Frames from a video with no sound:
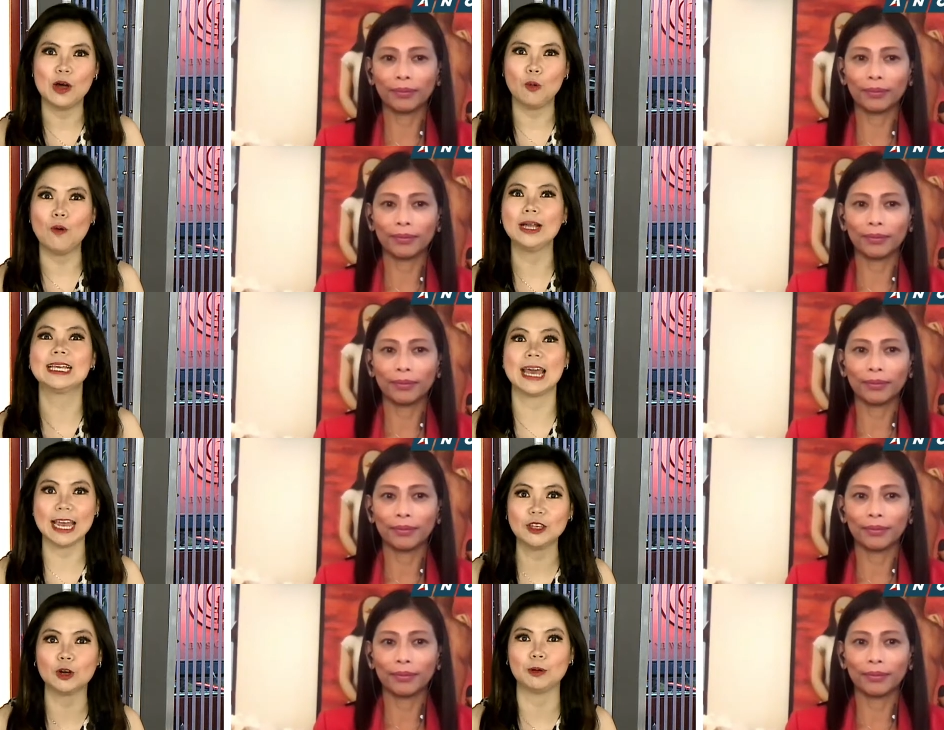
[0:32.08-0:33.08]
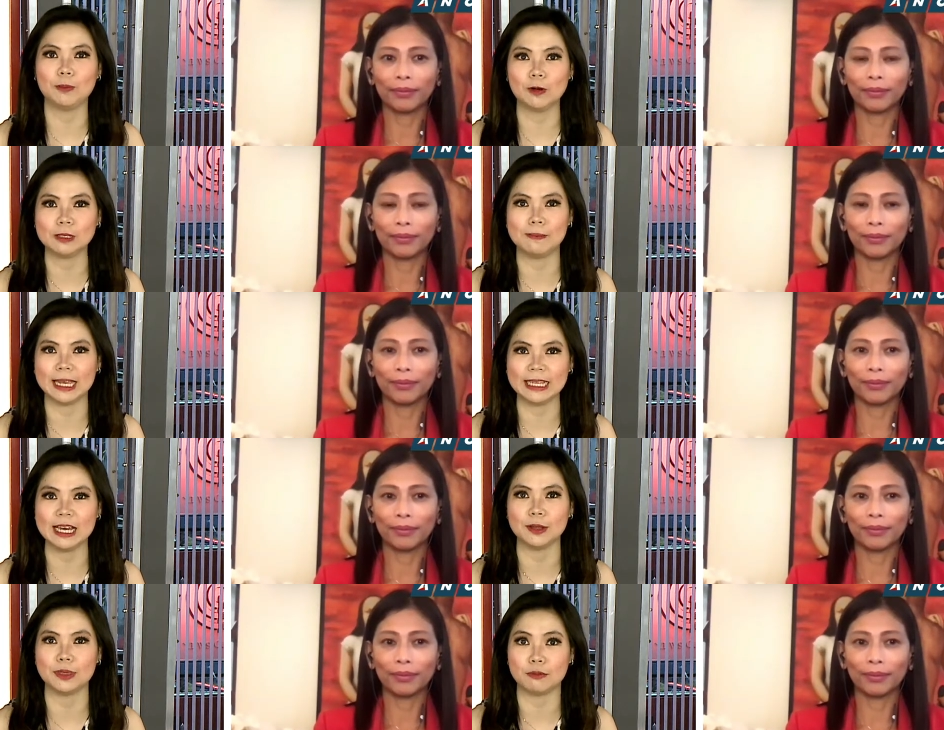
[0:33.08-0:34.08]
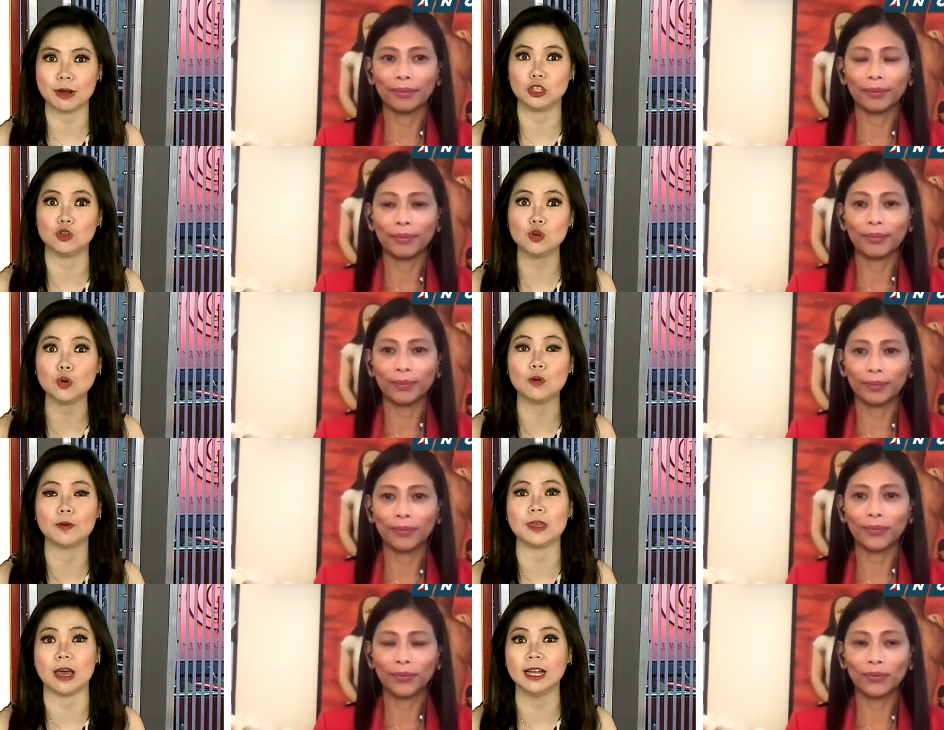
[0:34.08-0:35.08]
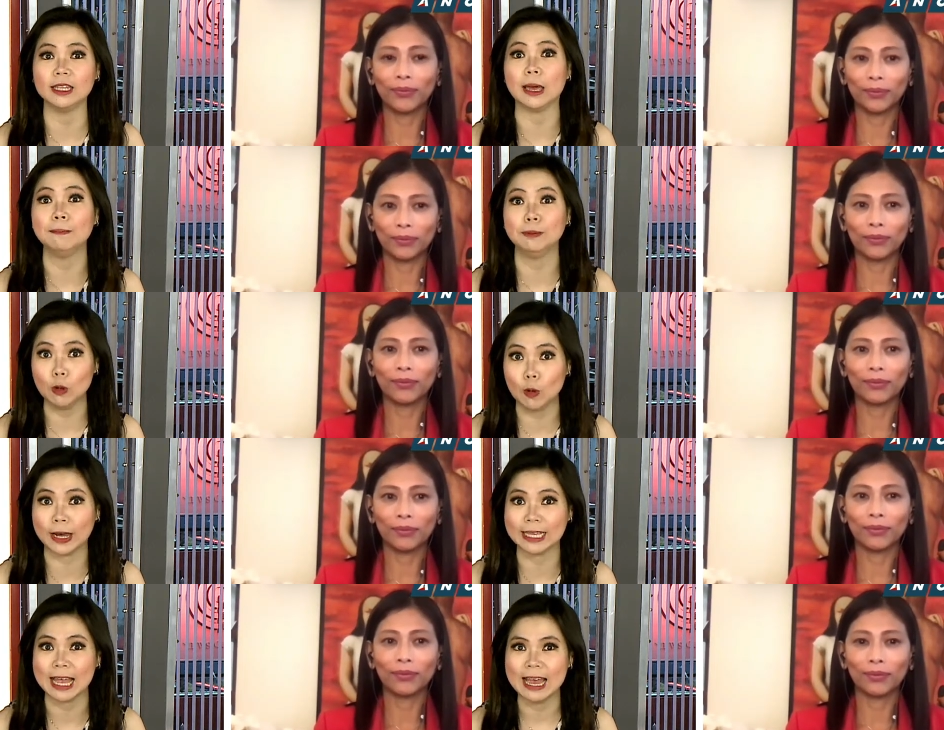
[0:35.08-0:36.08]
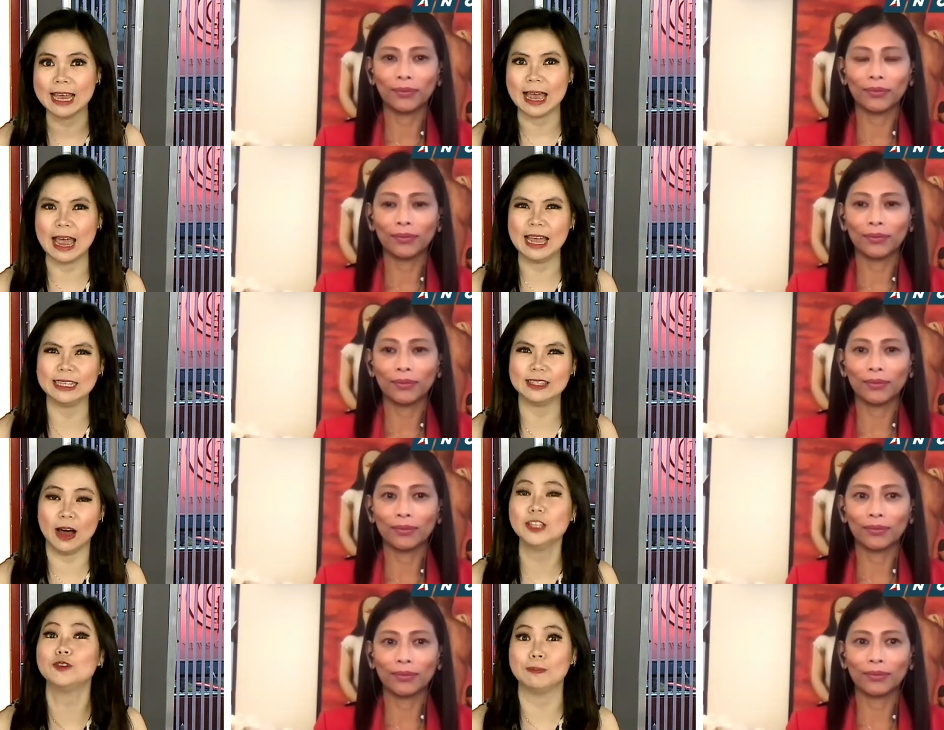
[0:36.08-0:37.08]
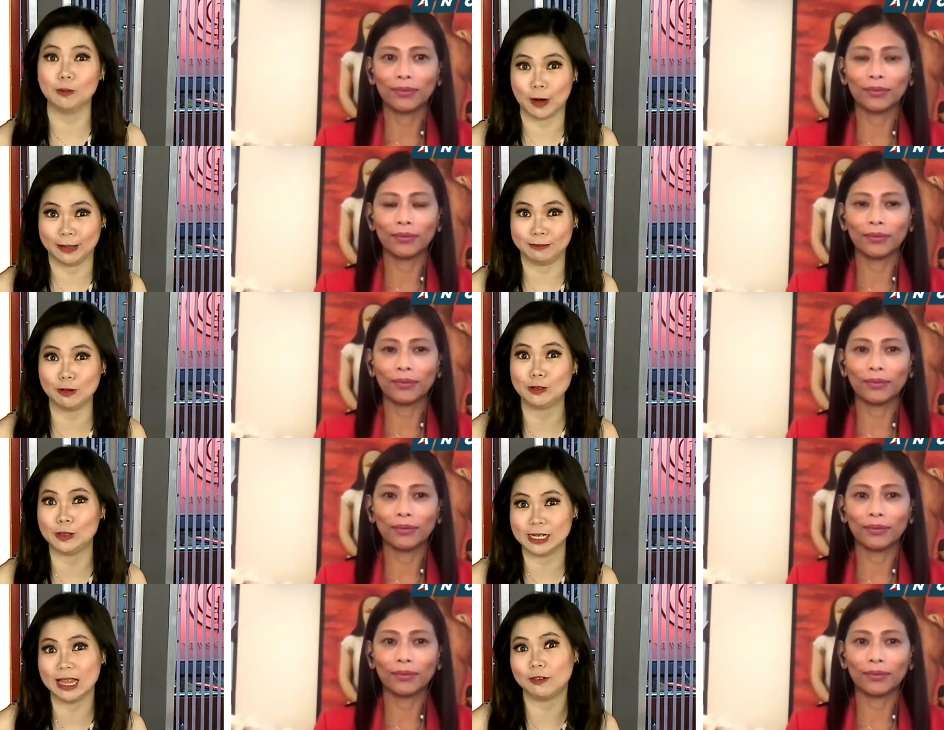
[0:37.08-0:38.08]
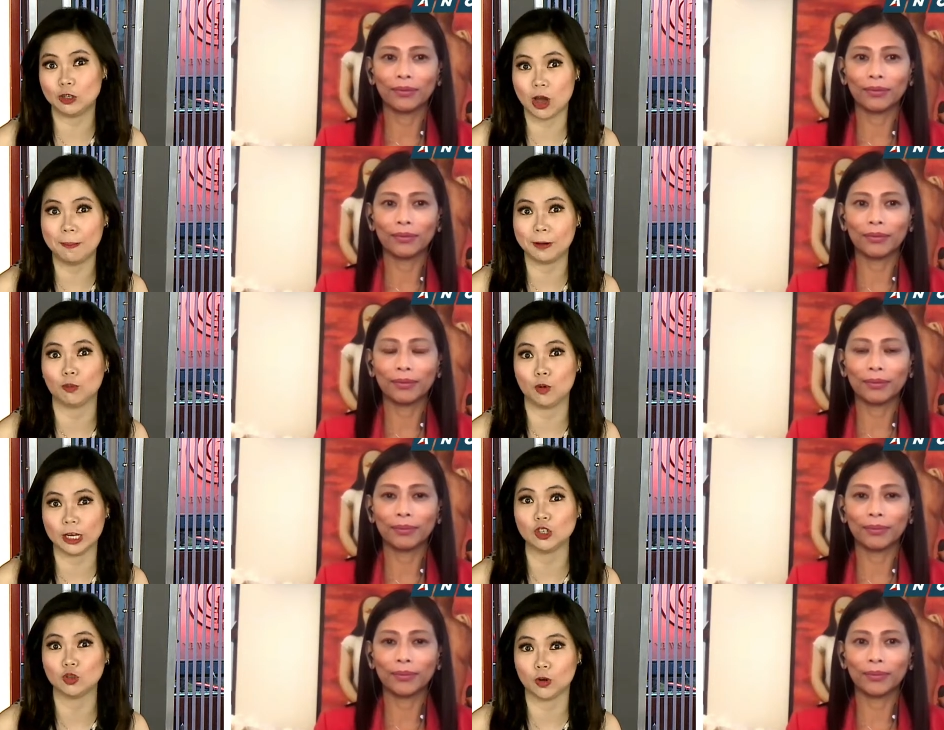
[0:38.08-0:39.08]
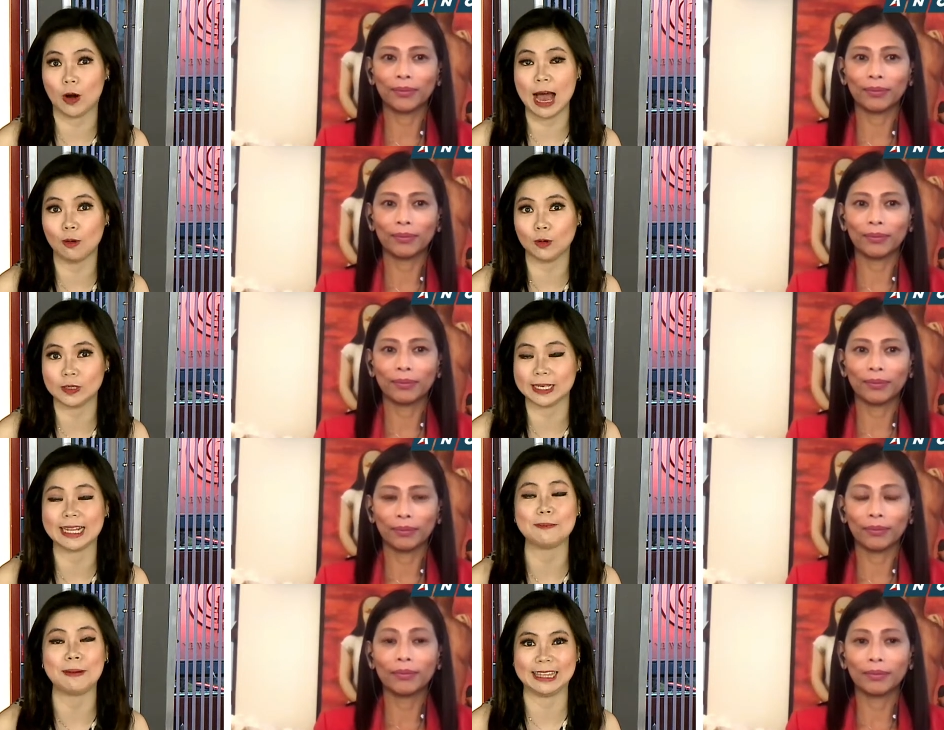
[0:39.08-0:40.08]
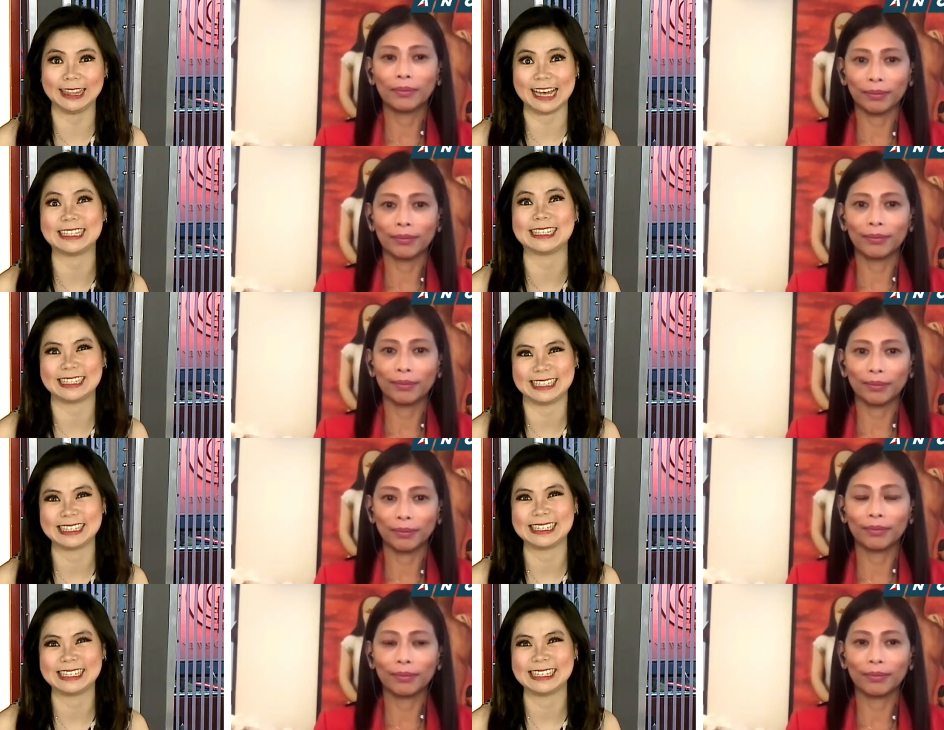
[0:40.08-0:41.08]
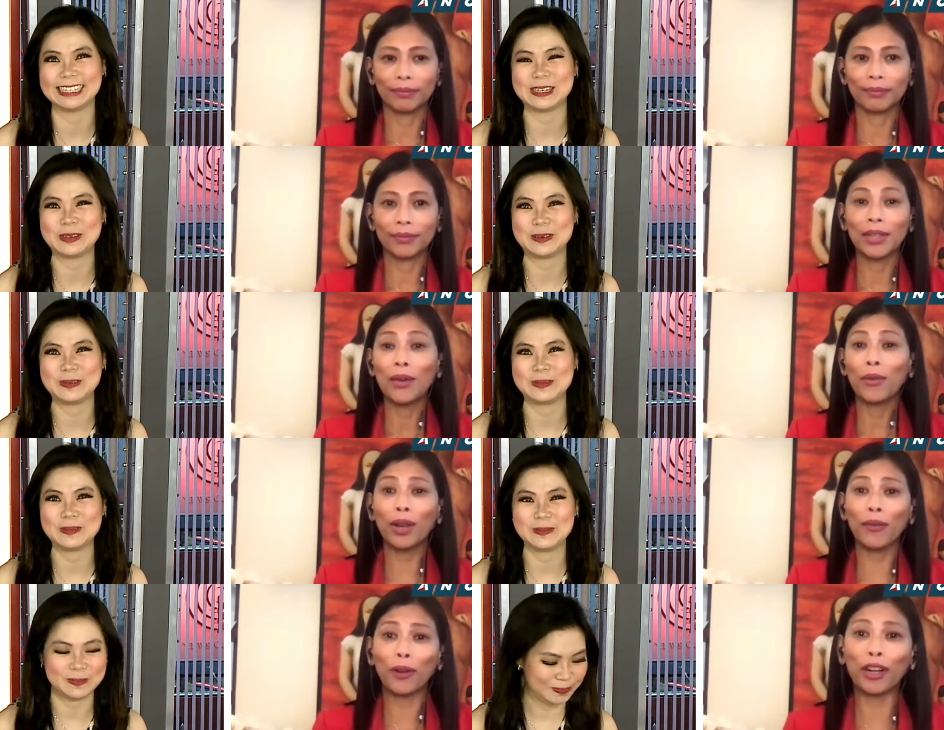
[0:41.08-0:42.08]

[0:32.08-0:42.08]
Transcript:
Speaker 1: what can your proposed Bayanihan 3 do for the unemployed and the underemployed, those who still have a job but are working shorter hours and getting paid less?
Speaker 2: Well, of course,